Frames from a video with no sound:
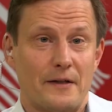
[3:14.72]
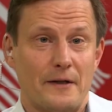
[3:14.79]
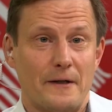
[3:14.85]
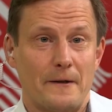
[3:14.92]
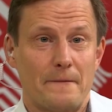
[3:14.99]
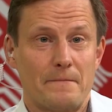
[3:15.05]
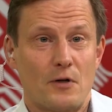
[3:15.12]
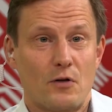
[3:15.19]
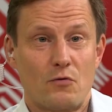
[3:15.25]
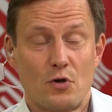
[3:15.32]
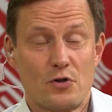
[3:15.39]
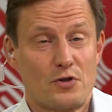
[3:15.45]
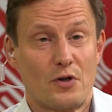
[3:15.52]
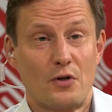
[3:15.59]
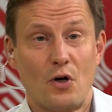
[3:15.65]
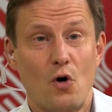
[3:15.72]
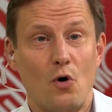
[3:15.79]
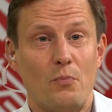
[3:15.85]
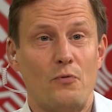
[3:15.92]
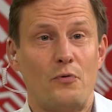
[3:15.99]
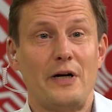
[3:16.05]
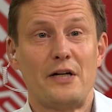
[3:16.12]
across the
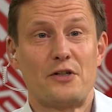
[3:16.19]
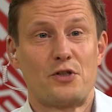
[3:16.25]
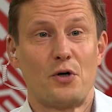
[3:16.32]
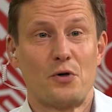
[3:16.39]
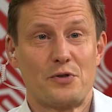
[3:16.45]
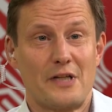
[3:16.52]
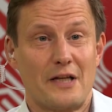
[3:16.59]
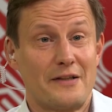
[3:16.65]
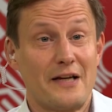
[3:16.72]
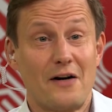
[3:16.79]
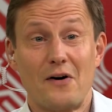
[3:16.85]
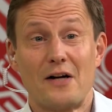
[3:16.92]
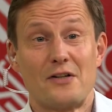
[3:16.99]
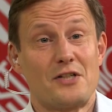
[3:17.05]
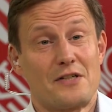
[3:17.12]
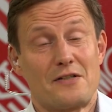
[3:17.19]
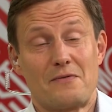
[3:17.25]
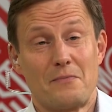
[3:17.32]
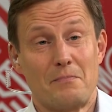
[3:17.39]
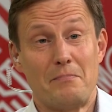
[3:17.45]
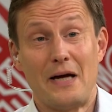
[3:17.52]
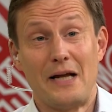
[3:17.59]
globe really shows that there are
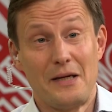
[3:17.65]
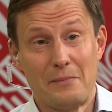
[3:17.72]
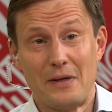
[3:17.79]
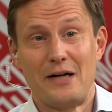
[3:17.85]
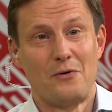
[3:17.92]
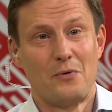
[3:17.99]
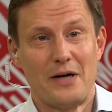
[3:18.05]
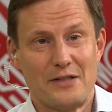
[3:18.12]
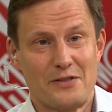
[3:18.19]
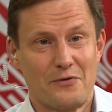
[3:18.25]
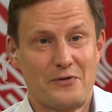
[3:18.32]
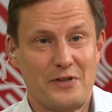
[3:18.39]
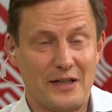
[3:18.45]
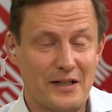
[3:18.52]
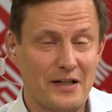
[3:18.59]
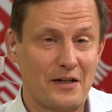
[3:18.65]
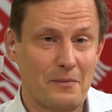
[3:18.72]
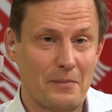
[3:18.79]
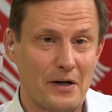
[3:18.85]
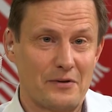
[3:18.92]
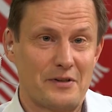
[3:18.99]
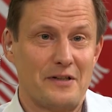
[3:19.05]
just many, many ways of thinking
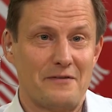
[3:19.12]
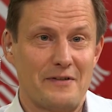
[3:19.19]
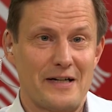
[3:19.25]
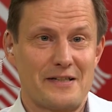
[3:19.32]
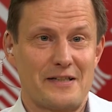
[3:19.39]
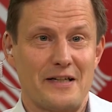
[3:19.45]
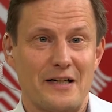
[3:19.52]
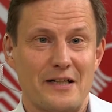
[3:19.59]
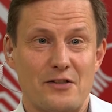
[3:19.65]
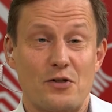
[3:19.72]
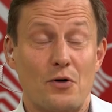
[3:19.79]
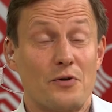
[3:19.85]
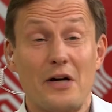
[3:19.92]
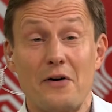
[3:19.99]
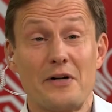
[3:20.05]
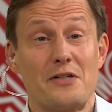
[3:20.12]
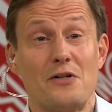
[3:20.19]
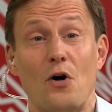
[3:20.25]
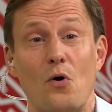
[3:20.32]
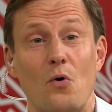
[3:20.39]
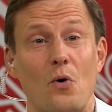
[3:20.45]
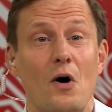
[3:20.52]
about investing. And so there is
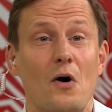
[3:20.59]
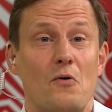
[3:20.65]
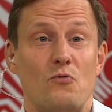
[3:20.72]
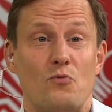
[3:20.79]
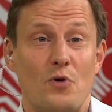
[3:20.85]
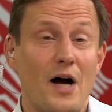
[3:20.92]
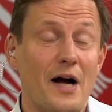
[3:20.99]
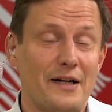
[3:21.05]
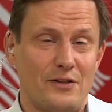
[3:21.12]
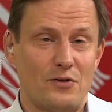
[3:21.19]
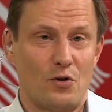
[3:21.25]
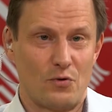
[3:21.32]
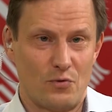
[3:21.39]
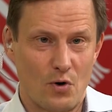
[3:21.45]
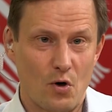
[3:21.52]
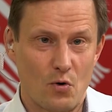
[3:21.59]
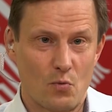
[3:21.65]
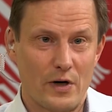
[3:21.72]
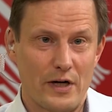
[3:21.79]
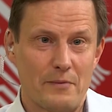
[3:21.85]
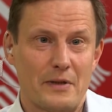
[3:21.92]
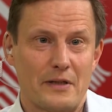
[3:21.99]
no right or wrong
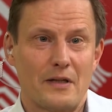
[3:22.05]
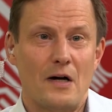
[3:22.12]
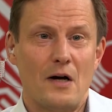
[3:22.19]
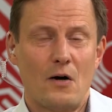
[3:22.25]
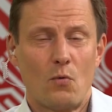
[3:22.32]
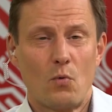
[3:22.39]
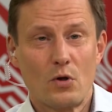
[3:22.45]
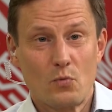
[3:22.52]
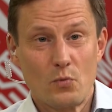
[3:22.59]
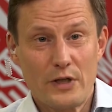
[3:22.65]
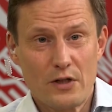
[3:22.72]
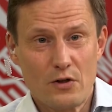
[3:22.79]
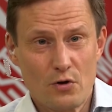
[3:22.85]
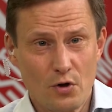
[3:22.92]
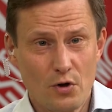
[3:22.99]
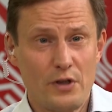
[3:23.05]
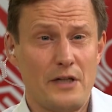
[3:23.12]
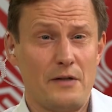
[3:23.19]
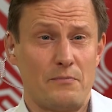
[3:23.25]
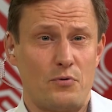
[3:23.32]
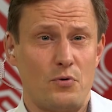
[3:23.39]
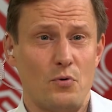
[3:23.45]
way. But what we could
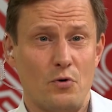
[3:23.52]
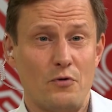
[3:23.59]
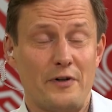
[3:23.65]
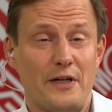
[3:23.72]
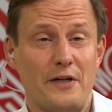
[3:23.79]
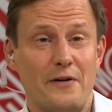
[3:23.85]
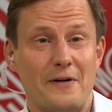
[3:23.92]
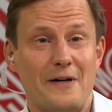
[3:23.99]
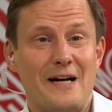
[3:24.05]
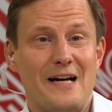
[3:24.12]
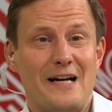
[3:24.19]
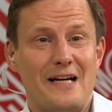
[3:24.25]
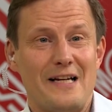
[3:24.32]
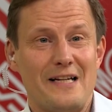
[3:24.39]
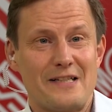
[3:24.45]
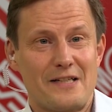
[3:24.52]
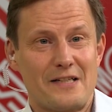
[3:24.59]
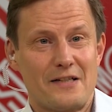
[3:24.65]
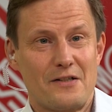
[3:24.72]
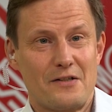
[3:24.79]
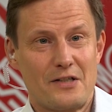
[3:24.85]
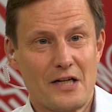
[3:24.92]
improve here
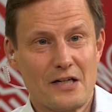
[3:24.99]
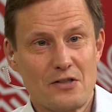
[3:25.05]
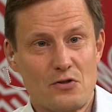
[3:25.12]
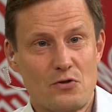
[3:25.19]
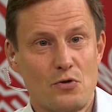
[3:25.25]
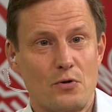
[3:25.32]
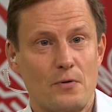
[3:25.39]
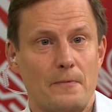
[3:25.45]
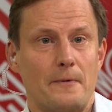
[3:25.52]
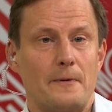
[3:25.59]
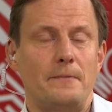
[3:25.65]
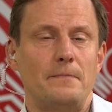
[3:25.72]
is just to